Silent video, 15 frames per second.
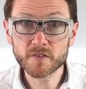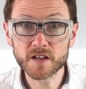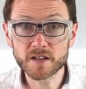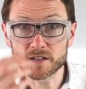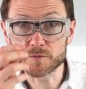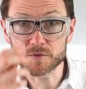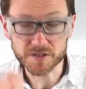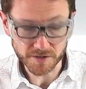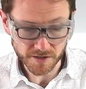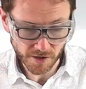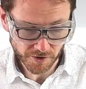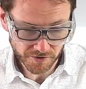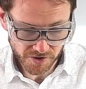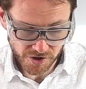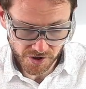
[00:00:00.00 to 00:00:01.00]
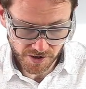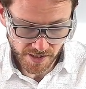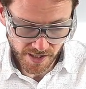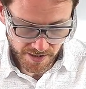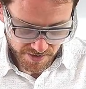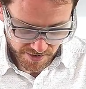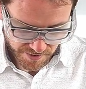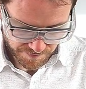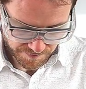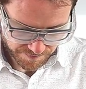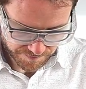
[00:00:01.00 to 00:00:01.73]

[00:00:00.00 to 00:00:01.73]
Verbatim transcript: And then we do the oxygen next.